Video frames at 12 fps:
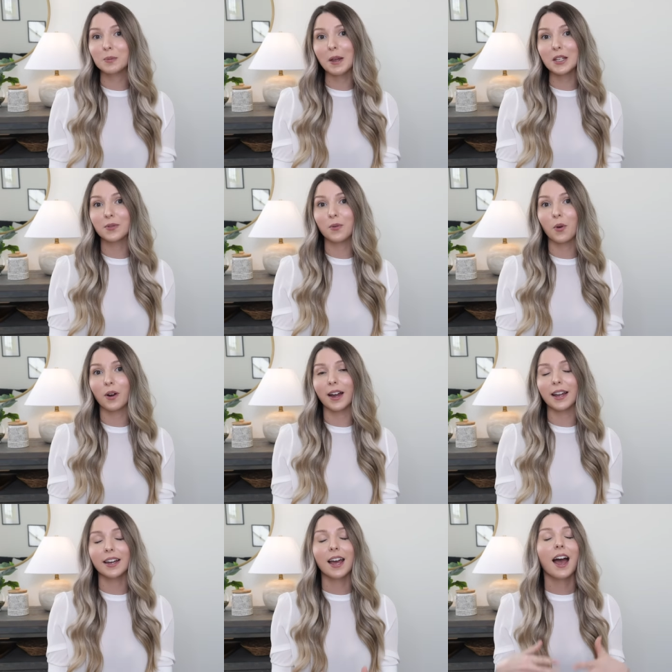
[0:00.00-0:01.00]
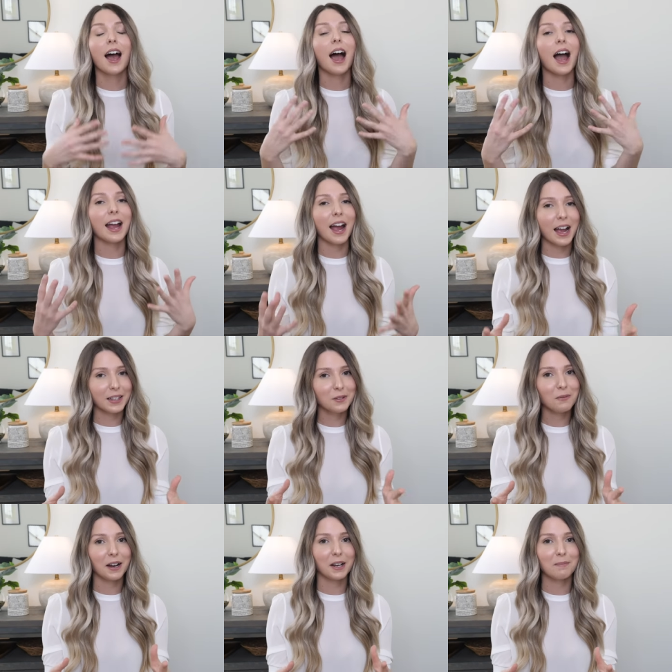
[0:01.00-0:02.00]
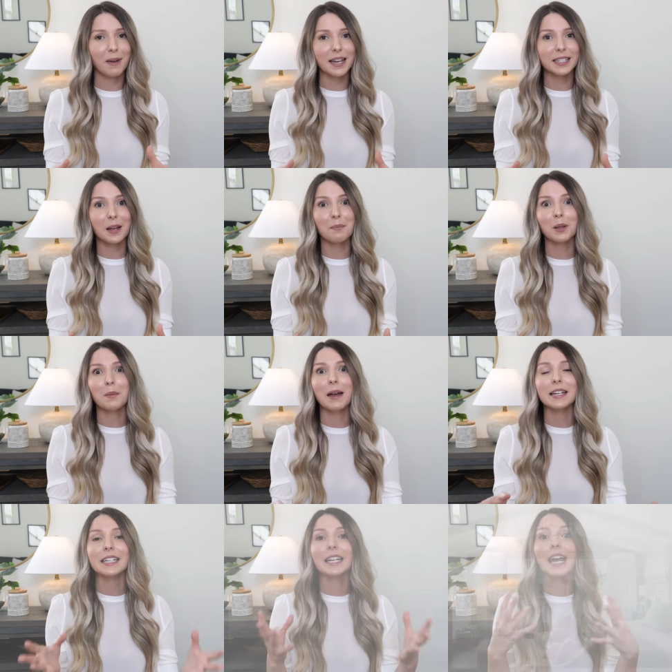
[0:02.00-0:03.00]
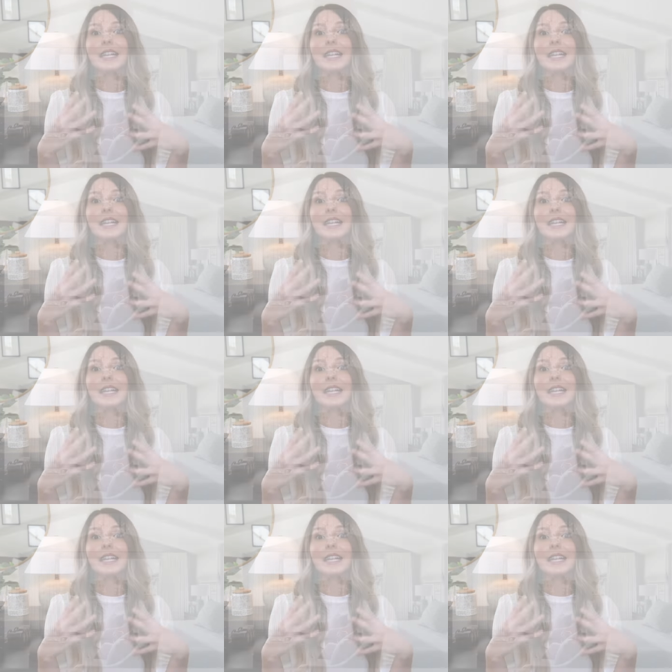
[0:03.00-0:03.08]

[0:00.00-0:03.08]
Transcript: space for it, I highly recommend implementing